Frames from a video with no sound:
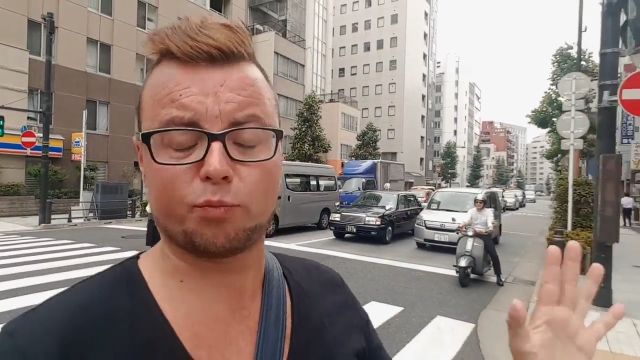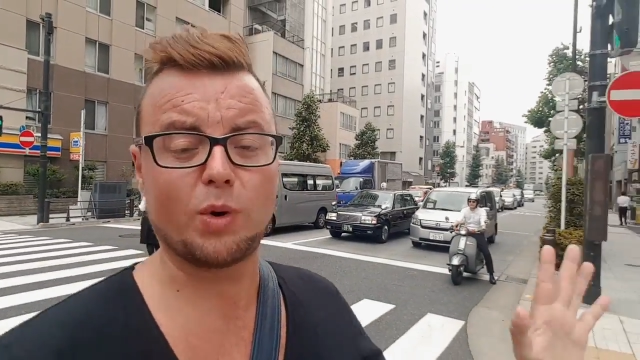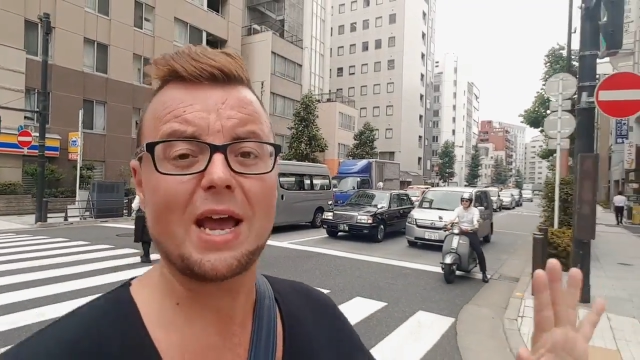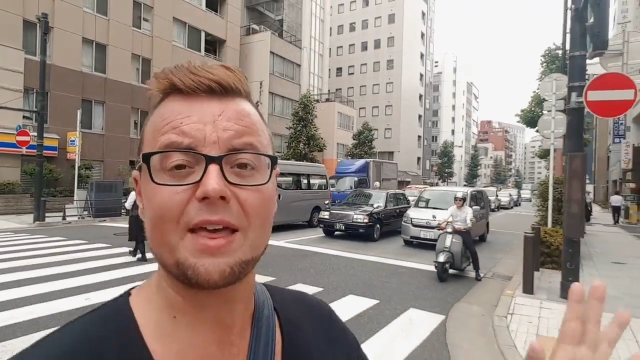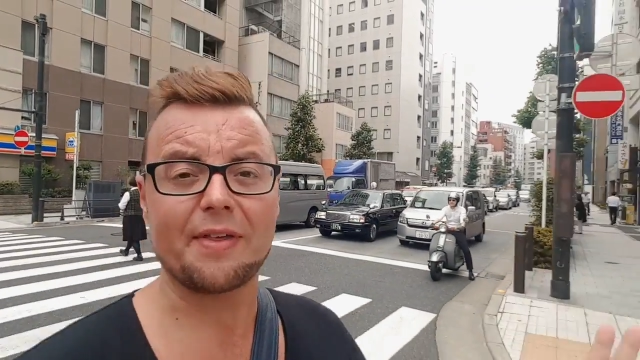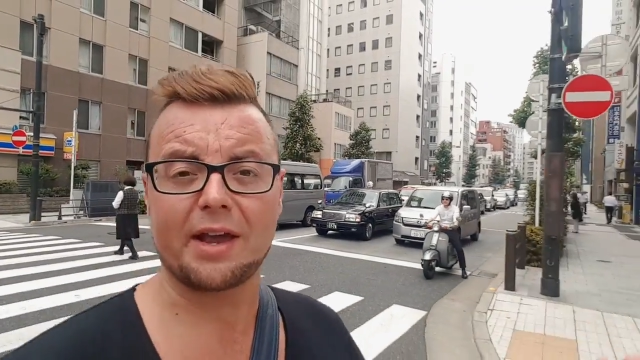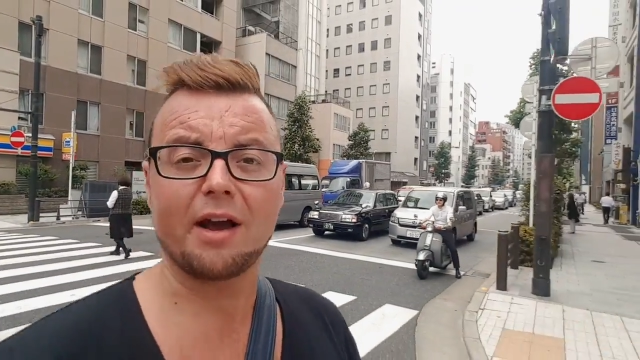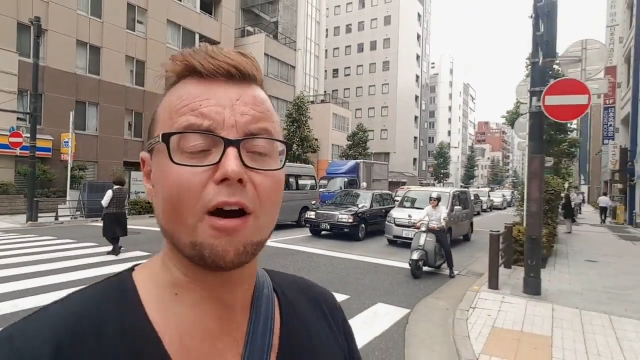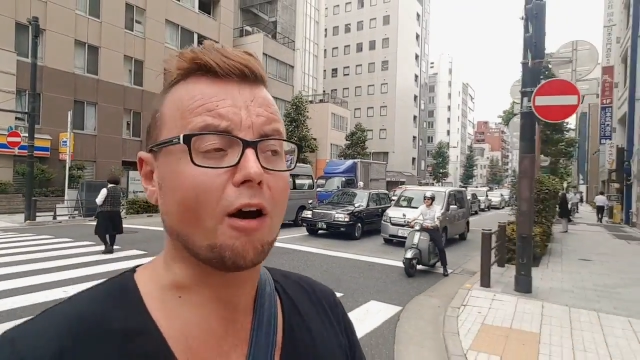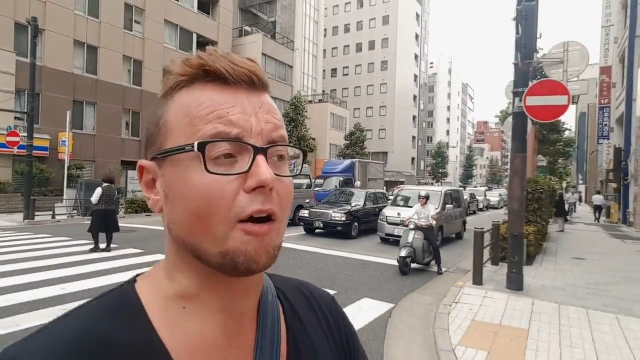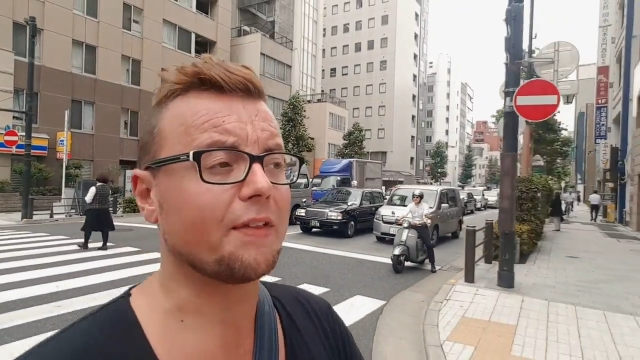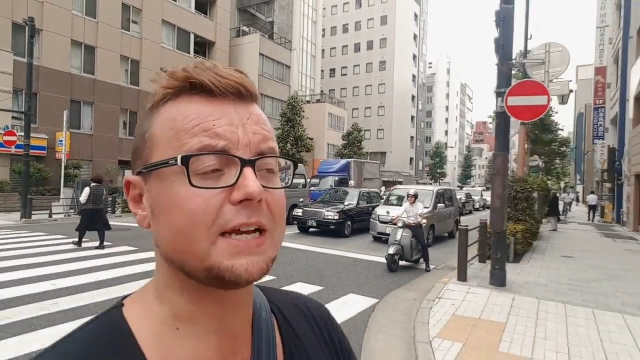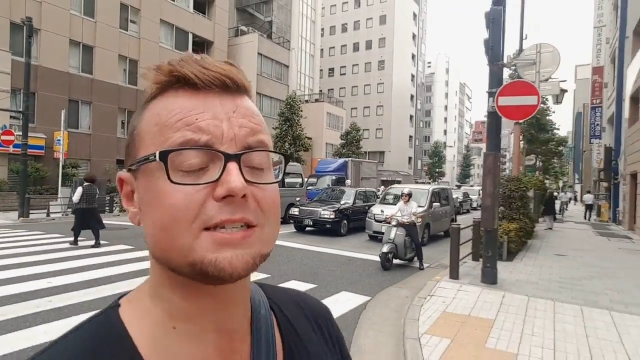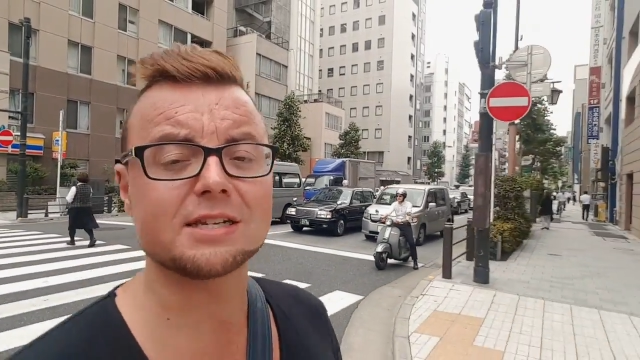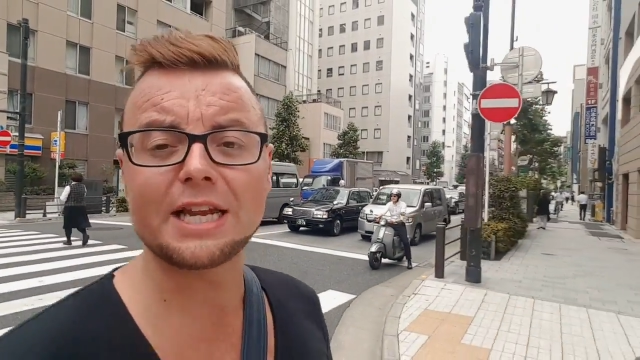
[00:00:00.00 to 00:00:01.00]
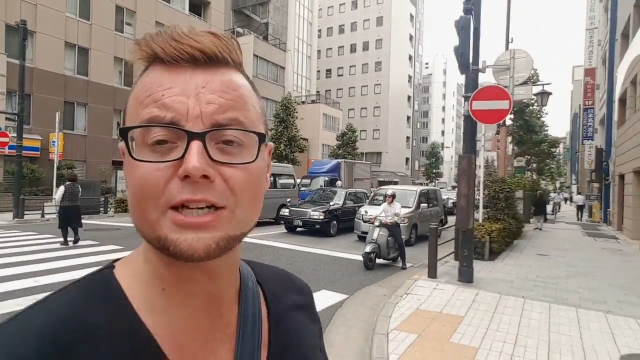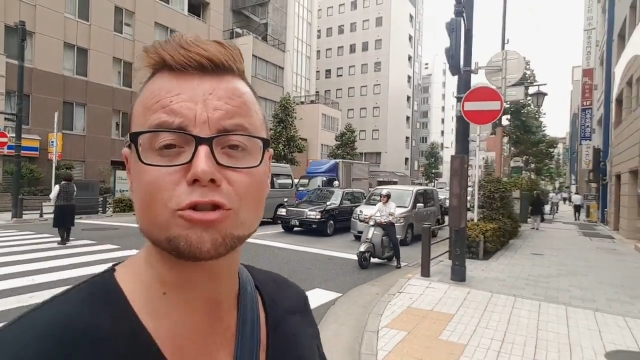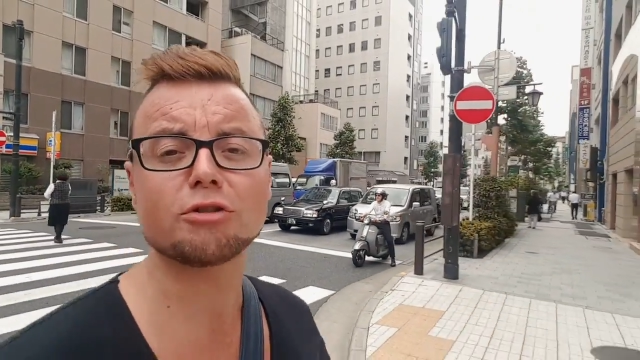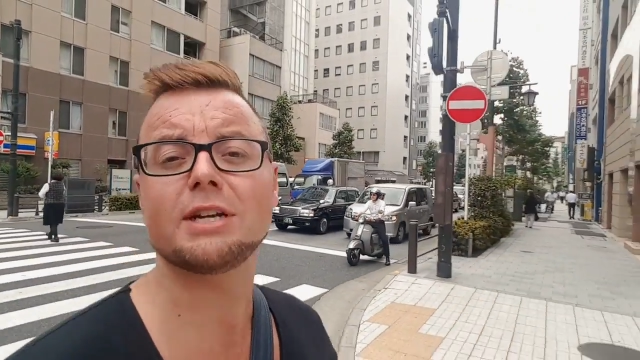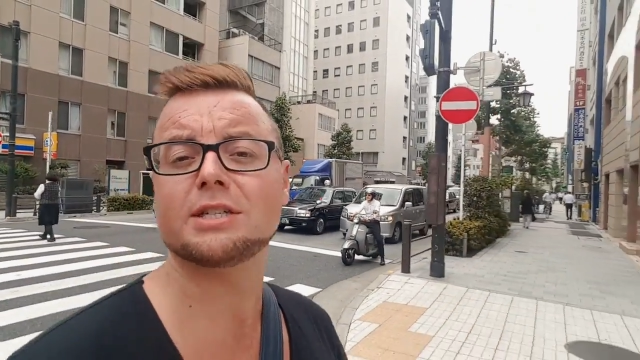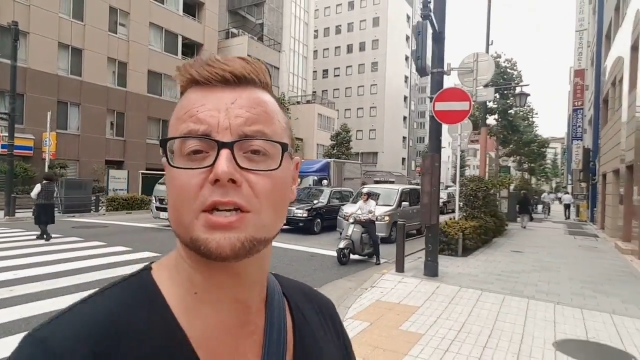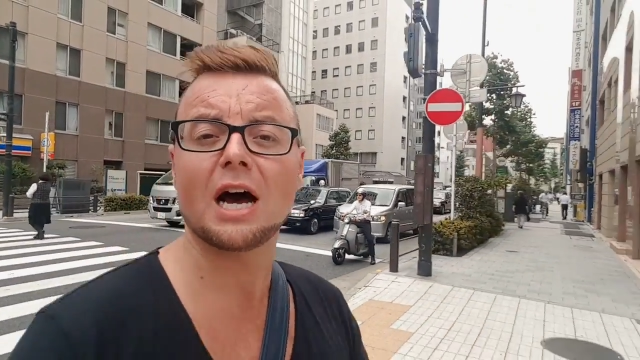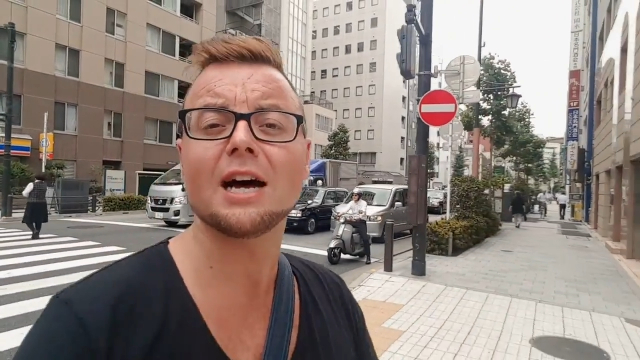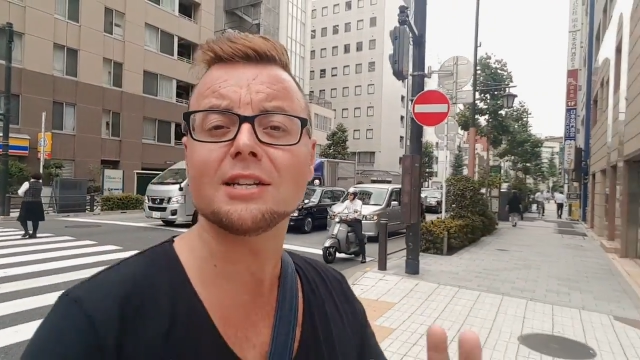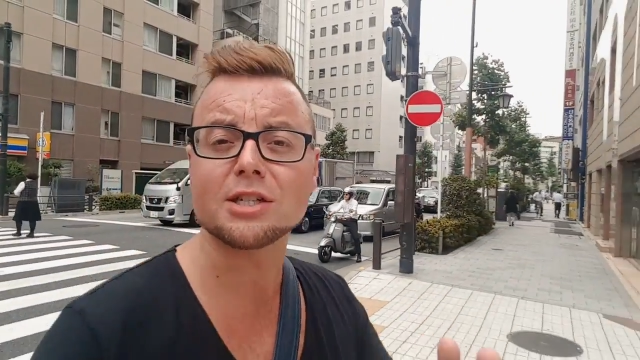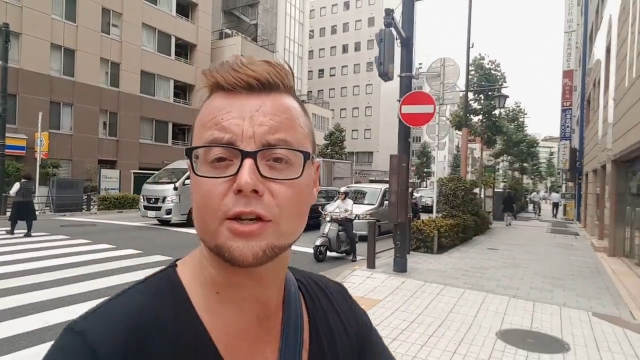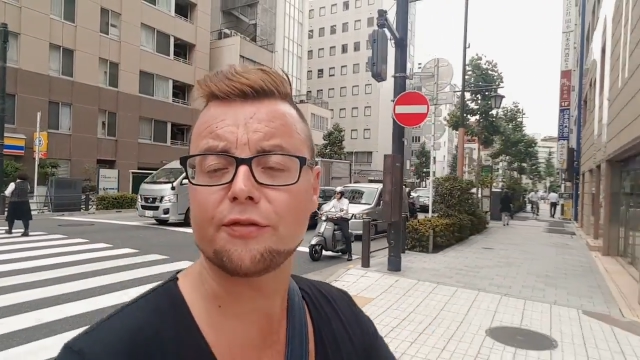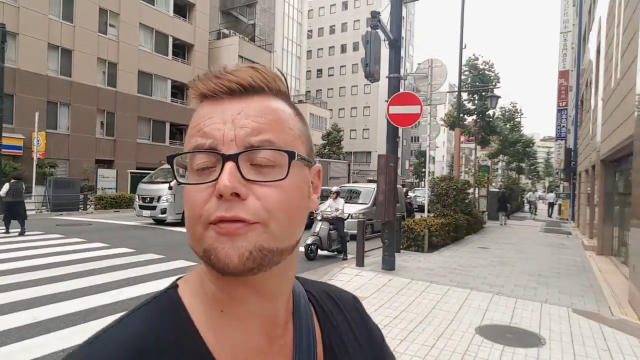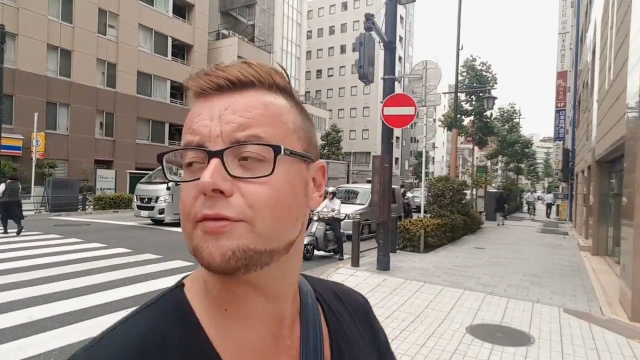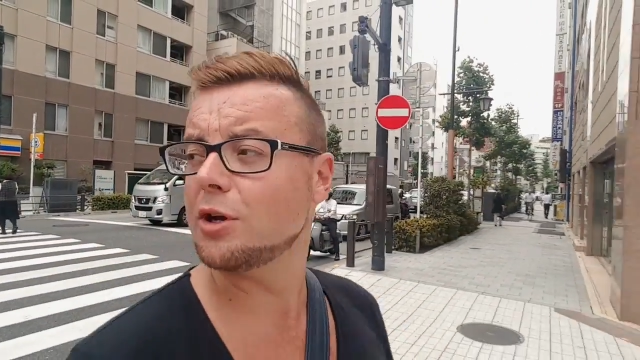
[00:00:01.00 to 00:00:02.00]
where they are, there's literally
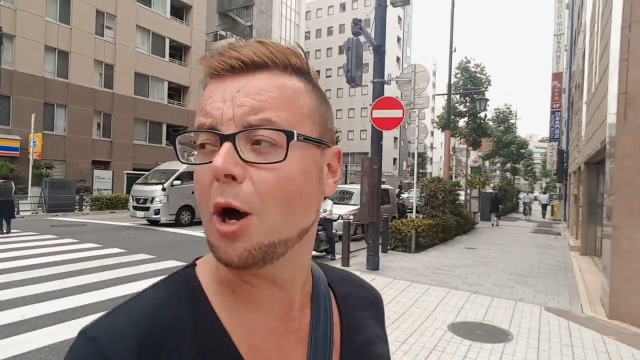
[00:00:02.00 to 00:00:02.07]
tons of